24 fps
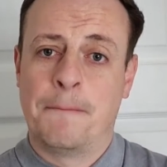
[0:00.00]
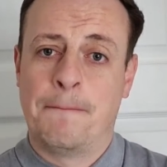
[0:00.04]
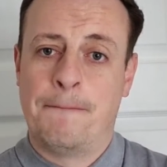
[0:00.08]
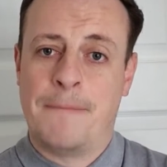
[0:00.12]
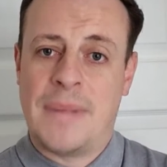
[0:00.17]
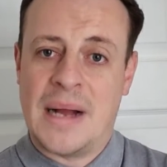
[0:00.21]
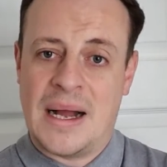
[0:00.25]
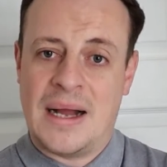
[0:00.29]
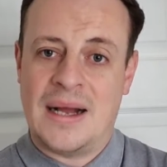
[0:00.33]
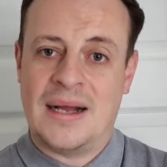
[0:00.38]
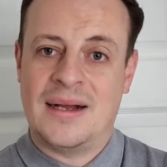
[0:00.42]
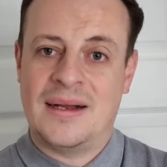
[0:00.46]

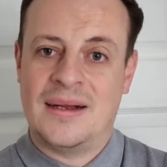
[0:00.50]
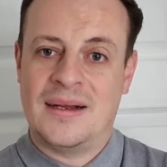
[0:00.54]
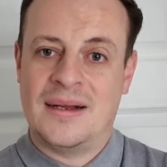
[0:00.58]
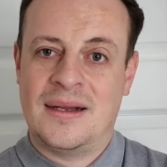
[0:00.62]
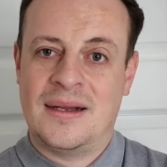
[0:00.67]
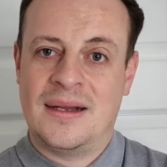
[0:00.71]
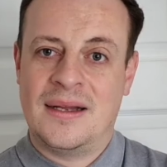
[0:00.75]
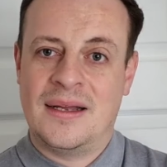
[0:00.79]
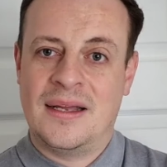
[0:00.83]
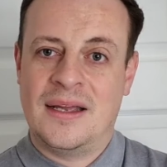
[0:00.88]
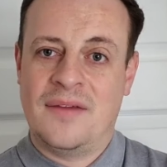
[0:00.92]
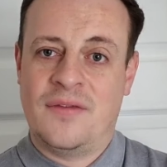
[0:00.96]
But
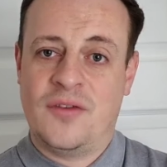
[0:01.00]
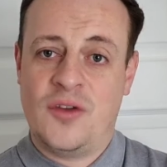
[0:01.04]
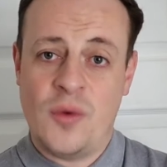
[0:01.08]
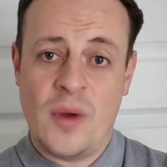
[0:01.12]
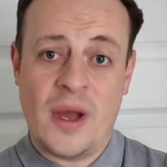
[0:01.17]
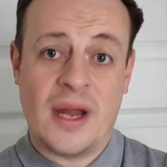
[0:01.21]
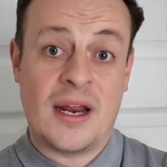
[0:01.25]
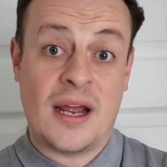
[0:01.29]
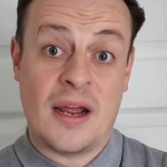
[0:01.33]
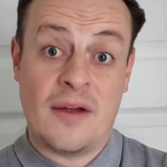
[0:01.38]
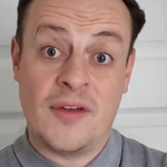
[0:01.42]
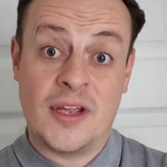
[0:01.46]
if you
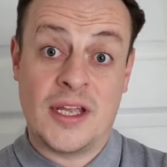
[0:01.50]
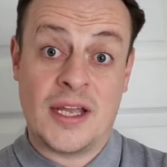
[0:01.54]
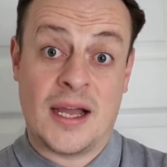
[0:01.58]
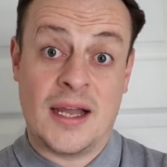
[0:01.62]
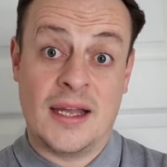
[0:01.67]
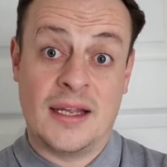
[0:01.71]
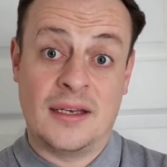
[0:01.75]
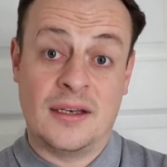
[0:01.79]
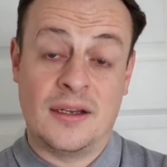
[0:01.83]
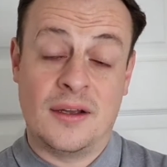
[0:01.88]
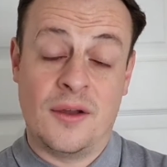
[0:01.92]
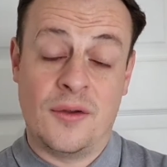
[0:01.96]
had Harry
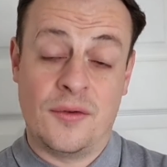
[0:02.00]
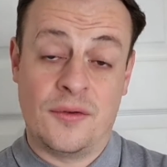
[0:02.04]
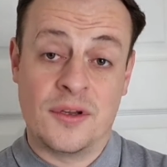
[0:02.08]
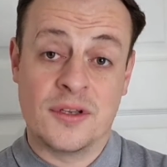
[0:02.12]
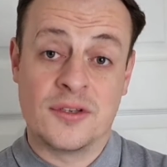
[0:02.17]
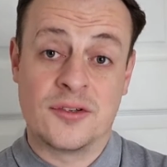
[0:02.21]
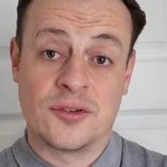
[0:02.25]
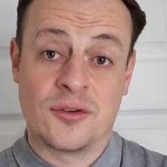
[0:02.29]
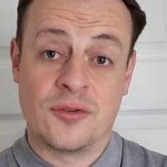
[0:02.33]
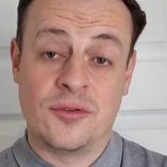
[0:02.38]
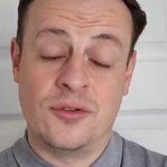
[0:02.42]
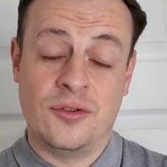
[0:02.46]
Kane, who can
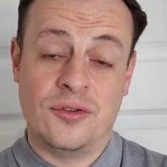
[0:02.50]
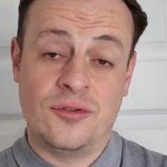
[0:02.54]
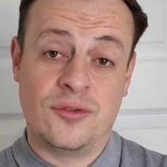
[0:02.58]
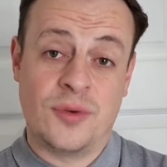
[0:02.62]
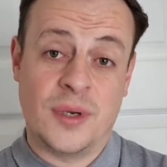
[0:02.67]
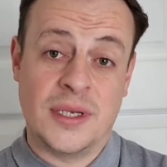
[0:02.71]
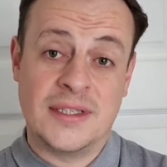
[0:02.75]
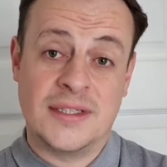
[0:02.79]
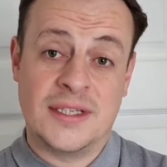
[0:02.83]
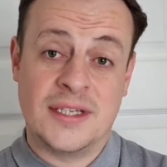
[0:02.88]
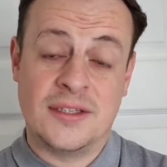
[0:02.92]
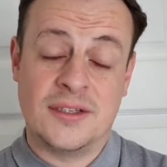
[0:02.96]
score you
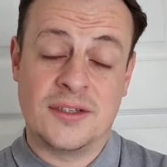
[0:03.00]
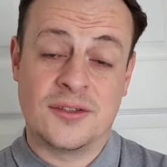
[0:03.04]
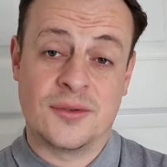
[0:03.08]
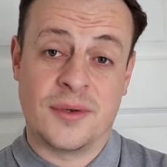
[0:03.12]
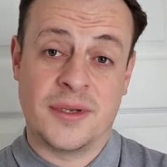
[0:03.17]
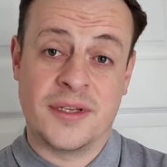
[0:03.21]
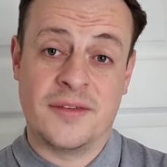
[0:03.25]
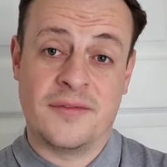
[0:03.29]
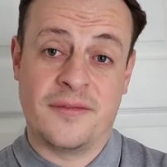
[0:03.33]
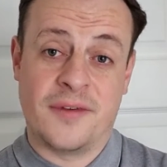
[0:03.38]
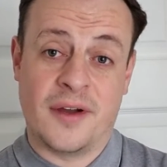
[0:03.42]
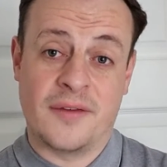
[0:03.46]
20 to
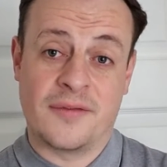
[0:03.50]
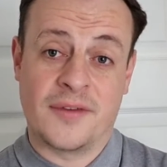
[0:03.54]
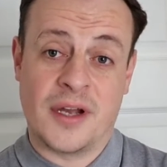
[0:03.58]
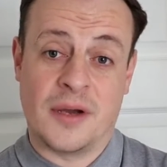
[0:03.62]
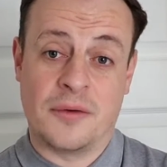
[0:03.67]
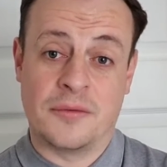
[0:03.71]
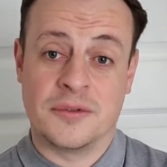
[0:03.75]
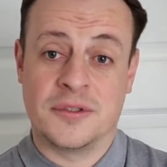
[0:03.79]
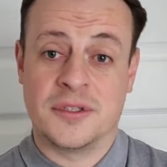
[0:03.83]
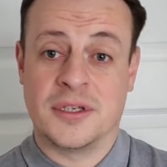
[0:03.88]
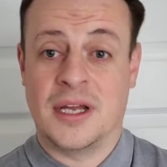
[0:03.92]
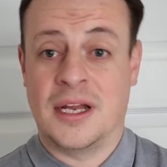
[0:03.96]
25
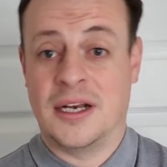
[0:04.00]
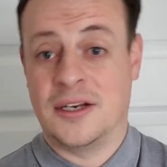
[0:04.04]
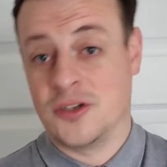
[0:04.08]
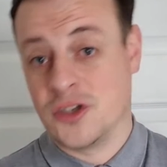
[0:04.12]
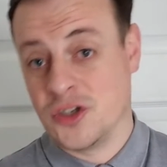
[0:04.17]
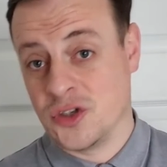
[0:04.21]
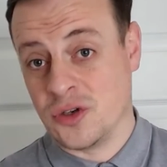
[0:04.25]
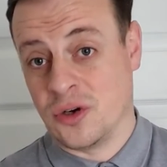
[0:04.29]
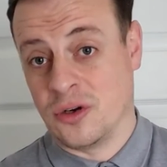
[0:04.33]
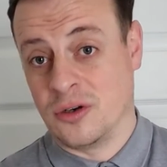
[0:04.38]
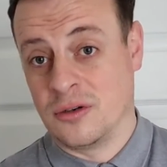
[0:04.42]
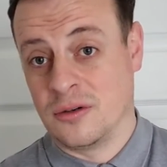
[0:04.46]
goals, and
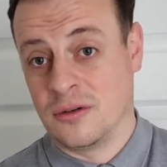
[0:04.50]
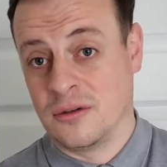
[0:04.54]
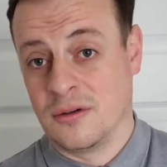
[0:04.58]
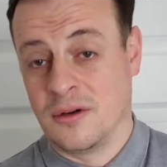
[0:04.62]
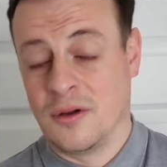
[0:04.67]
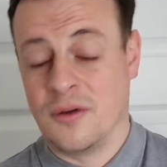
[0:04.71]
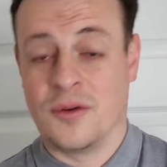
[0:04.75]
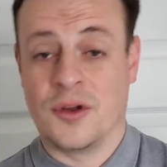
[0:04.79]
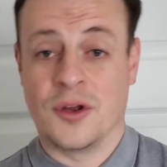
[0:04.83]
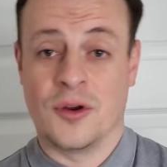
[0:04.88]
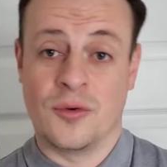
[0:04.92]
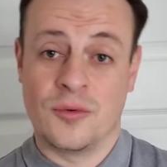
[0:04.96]
Son,
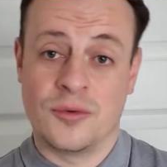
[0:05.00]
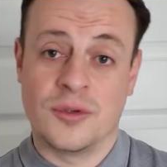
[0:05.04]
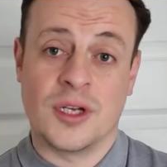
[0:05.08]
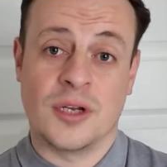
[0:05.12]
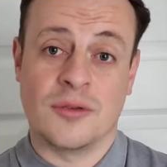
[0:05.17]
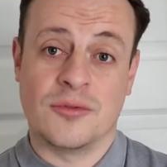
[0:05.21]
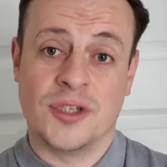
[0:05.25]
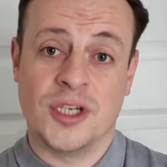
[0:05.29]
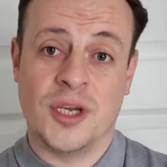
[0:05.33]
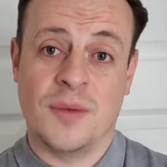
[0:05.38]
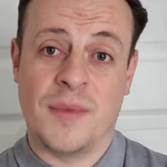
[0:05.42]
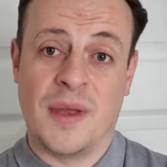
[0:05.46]
who can also
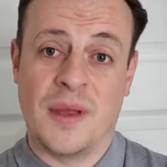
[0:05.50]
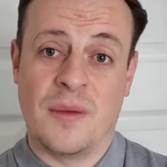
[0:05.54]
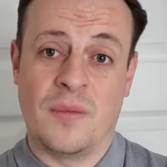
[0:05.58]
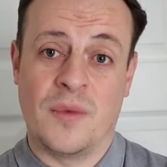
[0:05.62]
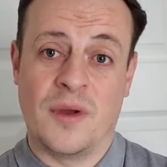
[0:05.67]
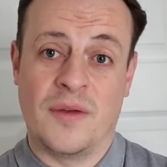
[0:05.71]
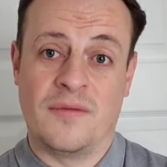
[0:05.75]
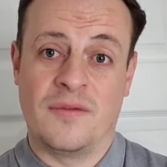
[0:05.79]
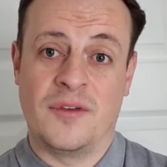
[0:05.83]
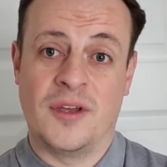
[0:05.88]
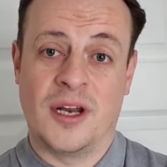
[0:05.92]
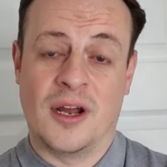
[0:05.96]
chip in
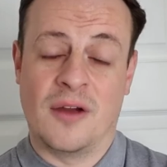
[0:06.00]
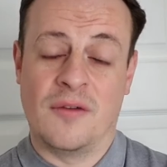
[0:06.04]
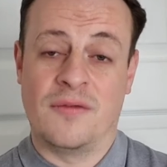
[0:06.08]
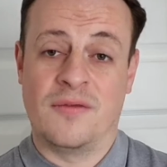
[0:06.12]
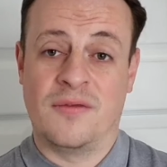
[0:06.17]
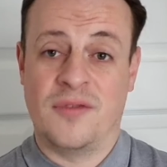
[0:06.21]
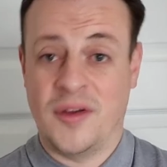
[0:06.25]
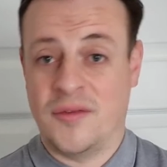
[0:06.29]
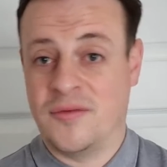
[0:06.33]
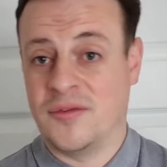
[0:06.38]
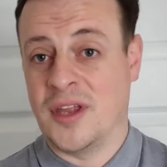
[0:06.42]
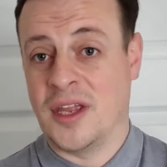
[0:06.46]
with, you know,
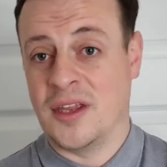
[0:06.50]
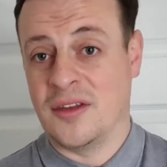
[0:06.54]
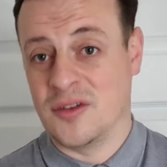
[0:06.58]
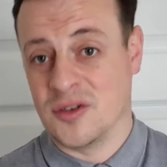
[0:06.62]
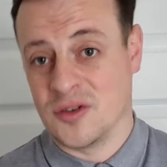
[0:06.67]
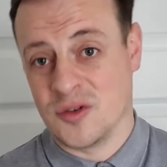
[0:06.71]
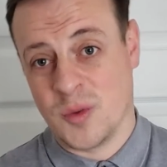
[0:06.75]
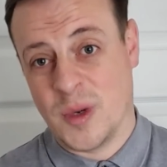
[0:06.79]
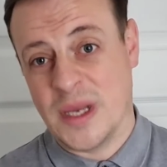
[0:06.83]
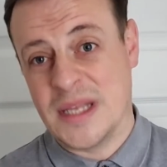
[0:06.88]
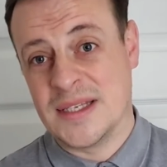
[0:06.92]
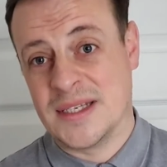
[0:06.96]
15 to
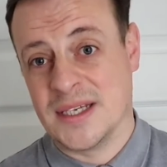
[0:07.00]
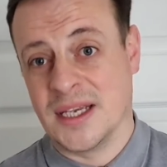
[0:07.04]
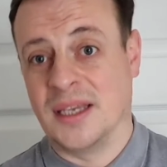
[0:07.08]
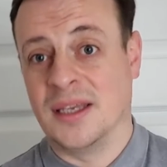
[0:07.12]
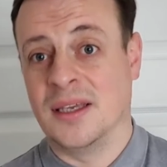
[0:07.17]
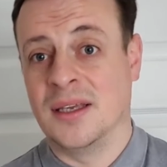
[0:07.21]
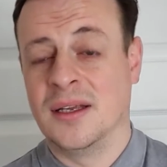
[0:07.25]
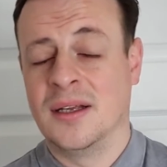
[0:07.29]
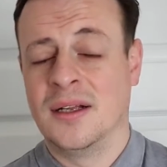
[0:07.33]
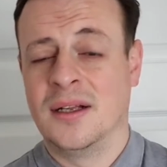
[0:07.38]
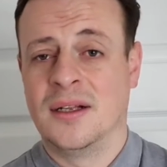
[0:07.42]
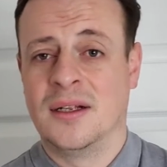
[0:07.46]
20,
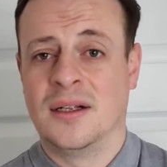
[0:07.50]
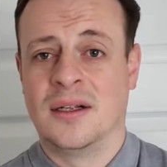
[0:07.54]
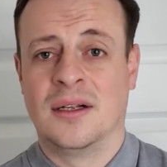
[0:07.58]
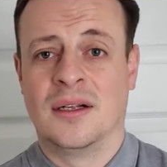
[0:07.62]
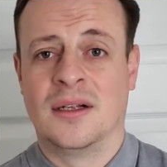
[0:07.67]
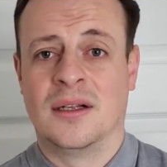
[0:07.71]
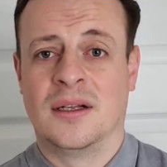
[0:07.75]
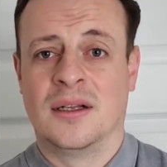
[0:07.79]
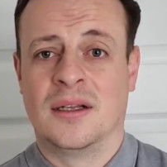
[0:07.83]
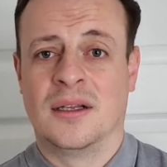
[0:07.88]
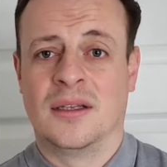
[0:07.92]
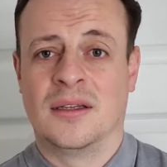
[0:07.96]

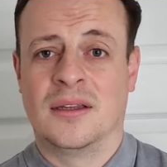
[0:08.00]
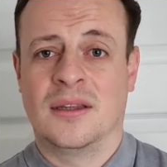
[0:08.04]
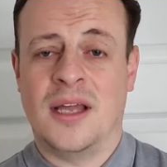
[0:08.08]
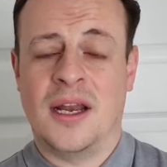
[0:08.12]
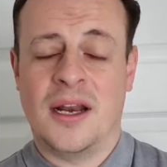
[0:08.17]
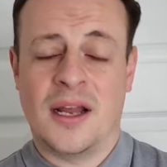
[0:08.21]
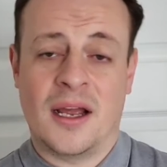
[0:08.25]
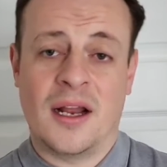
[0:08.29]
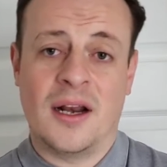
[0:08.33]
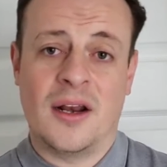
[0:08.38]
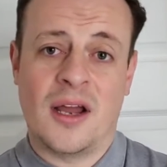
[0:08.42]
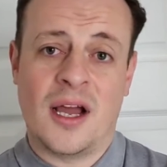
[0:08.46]

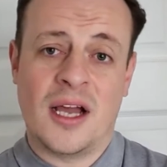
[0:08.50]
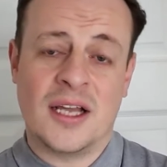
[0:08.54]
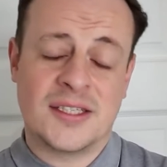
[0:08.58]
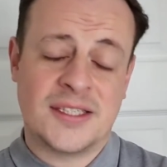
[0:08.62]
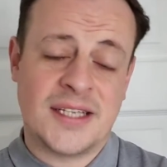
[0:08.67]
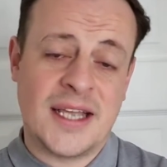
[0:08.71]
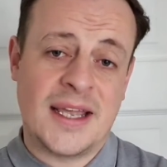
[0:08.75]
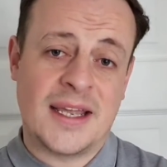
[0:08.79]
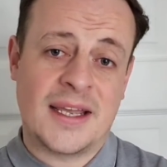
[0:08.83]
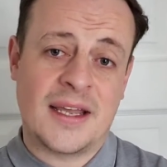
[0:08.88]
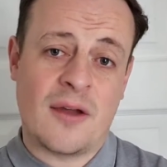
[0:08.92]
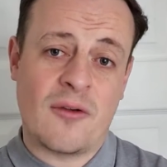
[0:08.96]
then, like I
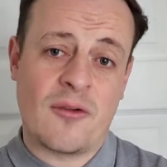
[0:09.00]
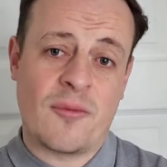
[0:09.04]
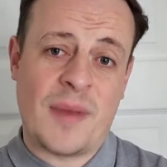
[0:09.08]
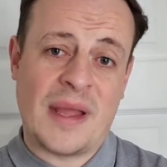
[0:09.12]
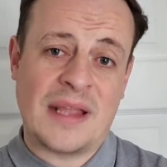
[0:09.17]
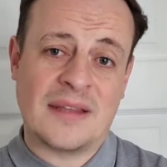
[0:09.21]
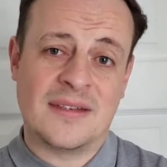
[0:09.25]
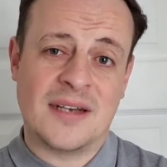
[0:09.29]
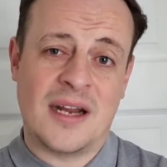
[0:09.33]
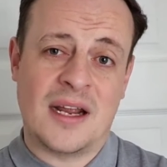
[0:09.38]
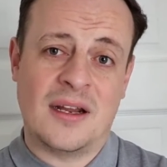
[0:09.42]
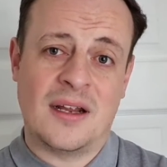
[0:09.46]
say, it goes back
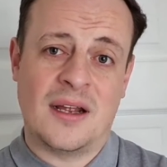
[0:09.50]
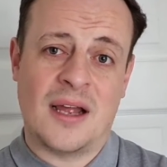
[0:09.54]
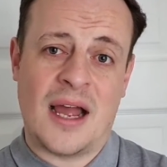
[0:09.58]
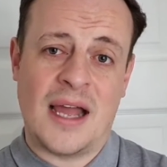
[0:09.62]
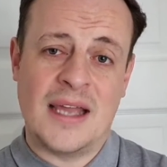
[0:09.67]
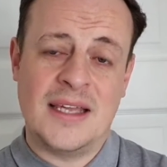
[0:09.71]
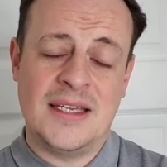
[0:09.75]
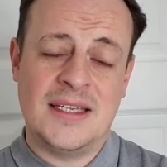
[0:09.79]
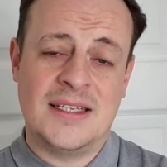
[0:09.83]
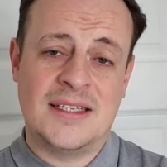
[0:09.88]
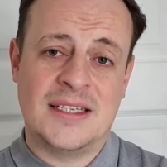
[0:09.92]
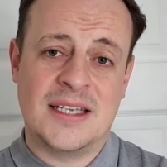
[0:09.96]
to that
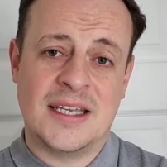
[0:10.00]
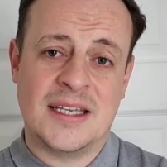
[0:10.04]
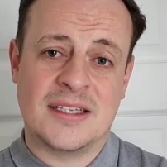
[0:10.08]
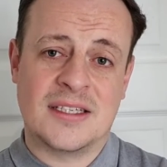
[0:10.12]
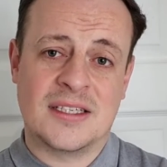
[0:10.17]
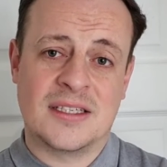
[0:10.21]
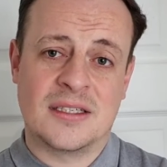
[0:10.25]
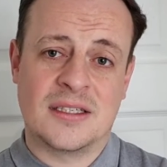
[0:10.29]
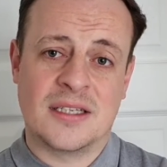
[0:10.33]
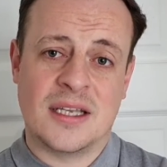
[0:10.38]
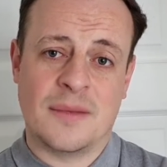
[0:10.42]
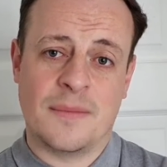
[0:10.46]

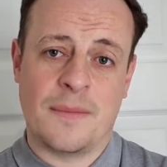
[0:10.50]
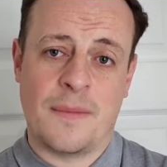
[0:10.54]
86